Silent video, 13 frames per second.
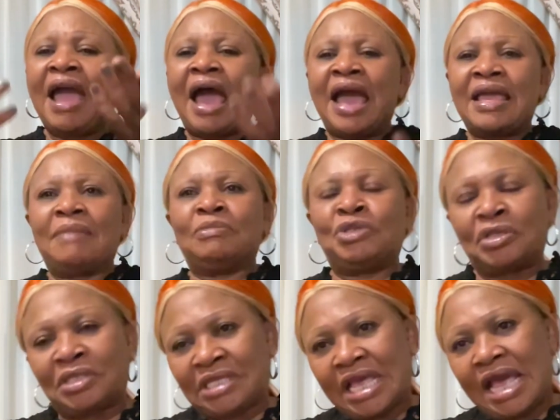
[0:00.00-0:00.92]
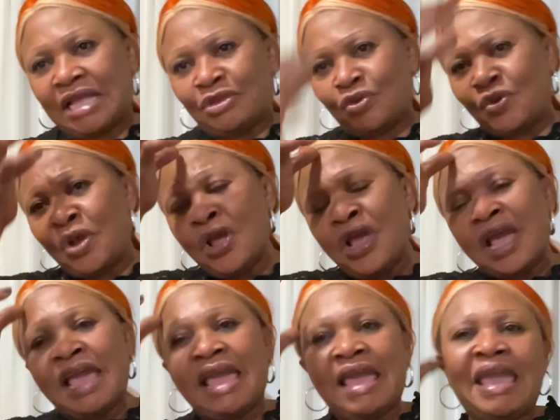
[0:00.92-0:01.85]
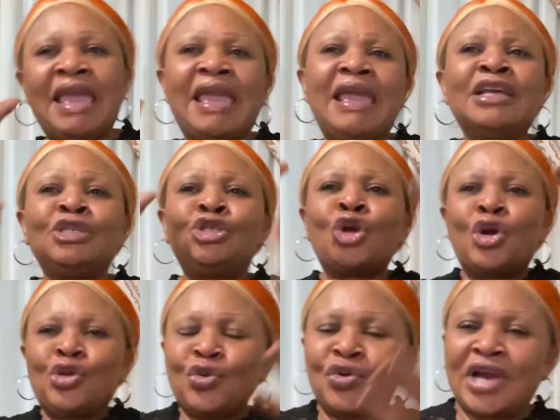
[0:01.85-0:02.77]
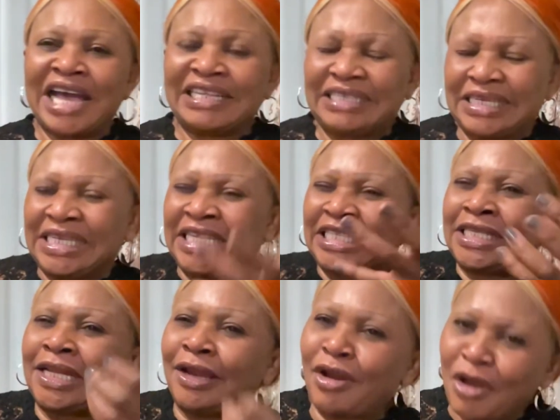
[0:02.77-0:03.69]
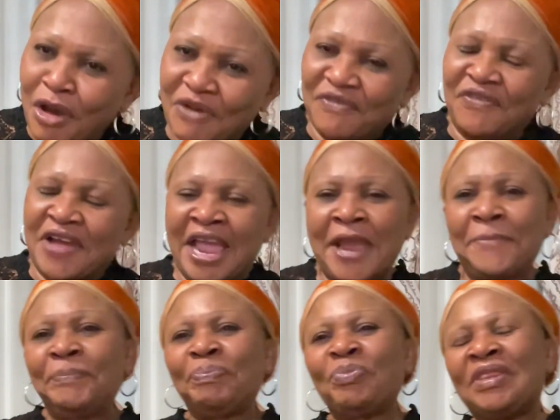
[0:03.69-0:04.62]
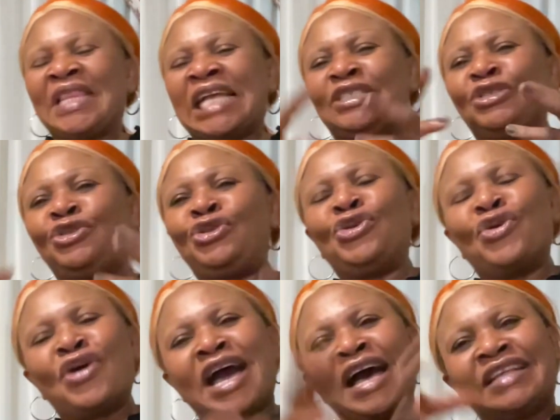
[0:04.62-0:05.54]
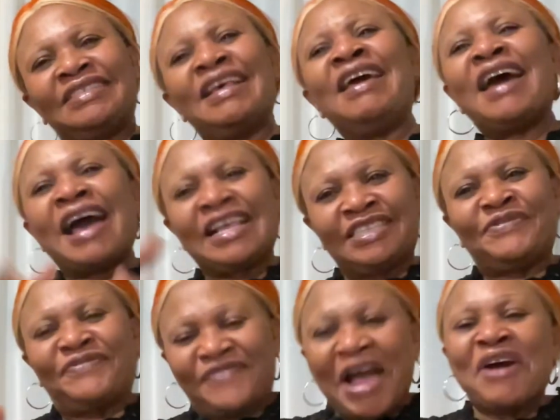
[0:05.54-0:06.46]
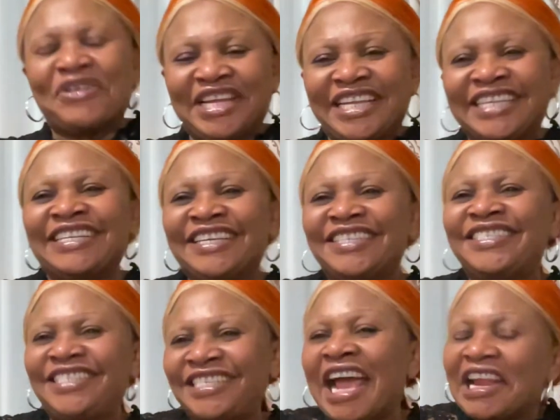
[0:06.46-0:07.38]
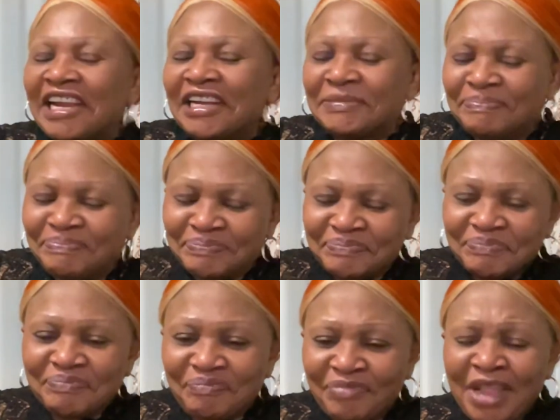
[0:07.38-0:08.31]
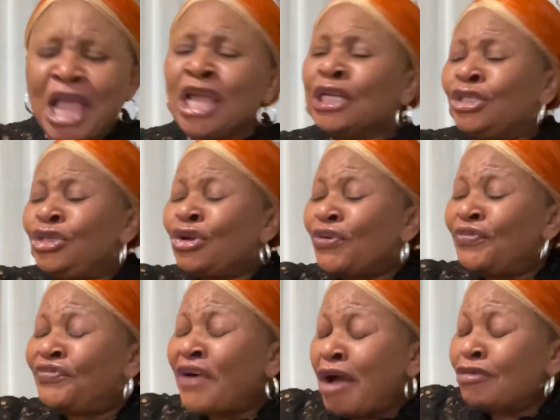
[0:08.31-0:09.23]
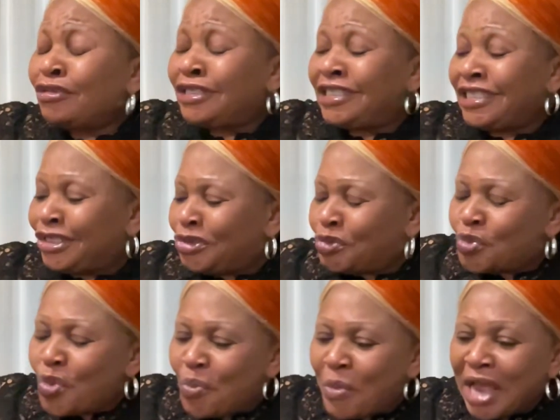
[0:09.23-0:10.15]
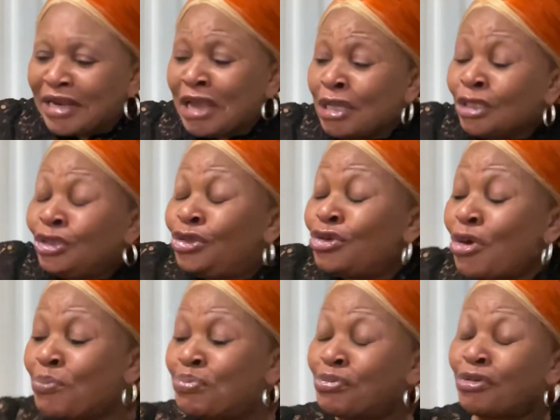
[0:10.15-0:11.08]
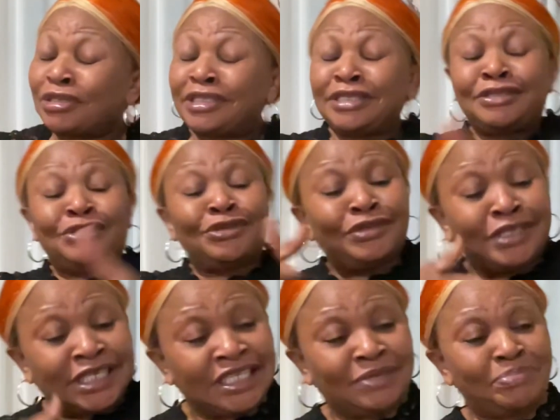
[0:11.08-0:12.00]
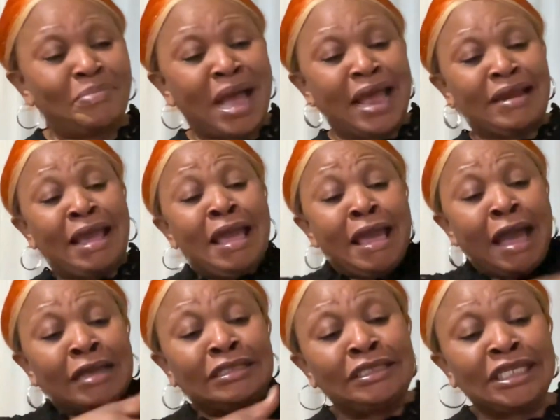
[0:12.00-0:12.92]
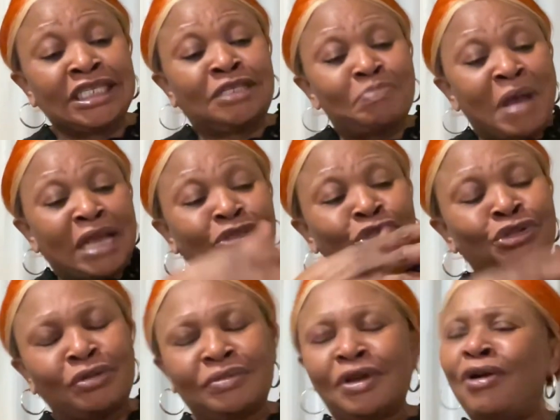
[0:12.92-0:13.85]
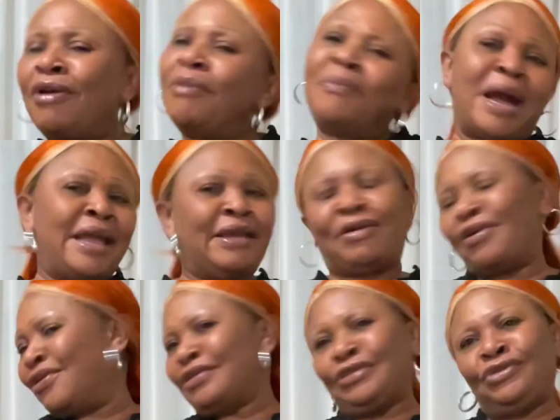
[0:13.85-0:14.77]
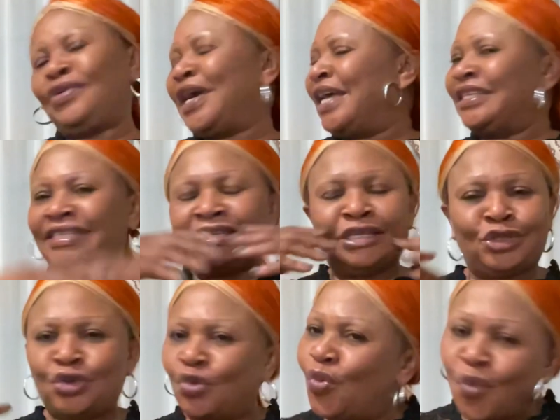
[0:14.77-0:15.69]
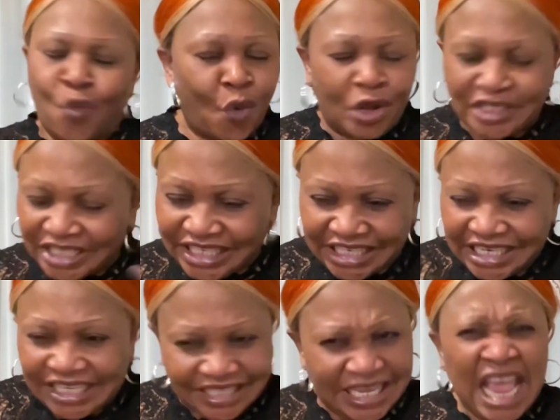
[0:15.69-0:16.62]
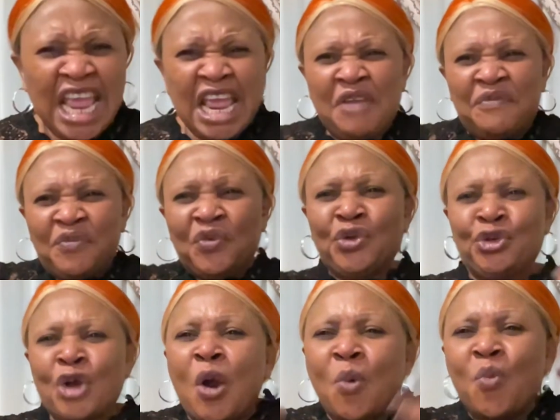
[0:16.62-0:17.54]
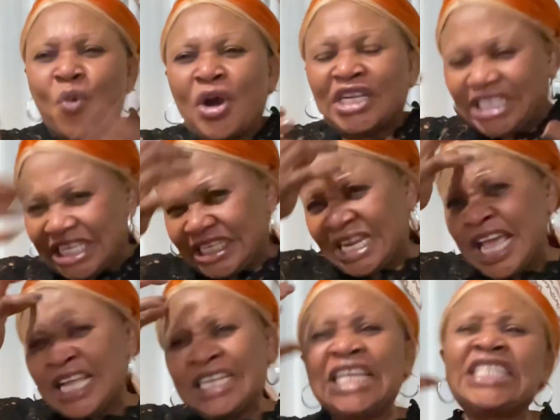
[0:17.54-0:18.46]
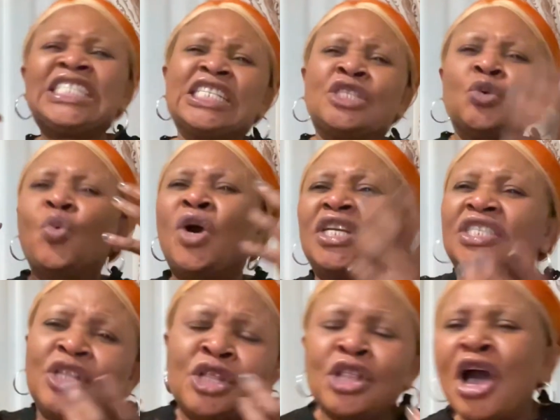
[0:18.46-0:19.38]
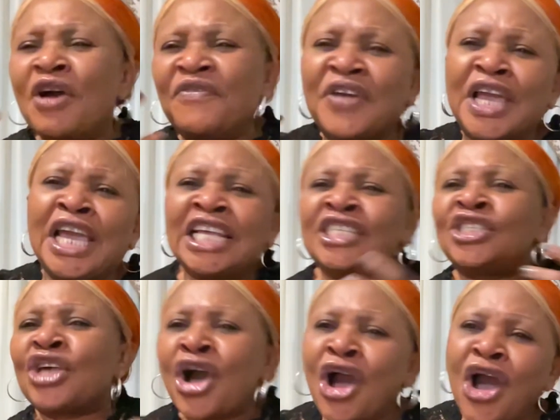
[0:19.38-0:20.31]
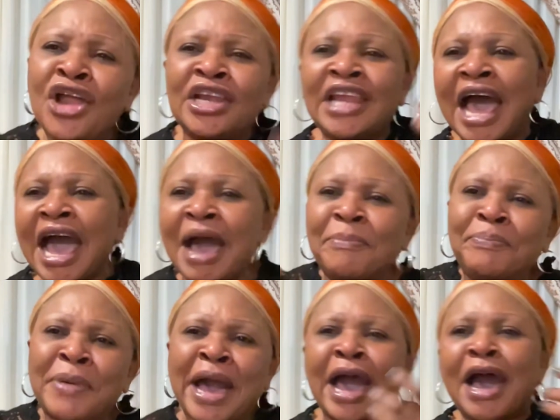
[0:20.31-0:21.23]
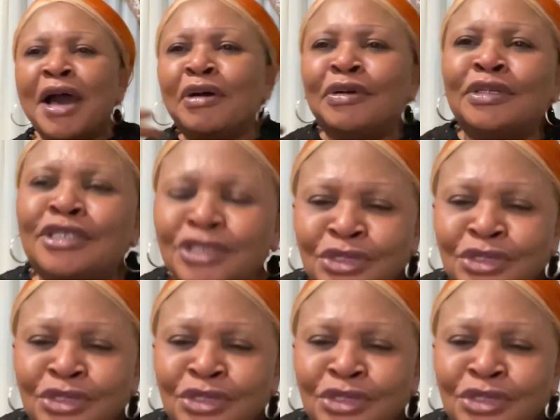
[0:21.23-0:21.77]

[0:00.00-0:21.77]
I am just here to show you guys this love that Tio has found in his channel. Tio found this woman. Tio brought it to this man, and this man show. Oh my God, you guys need to watch this. If you don't watch it, this is what love is all about.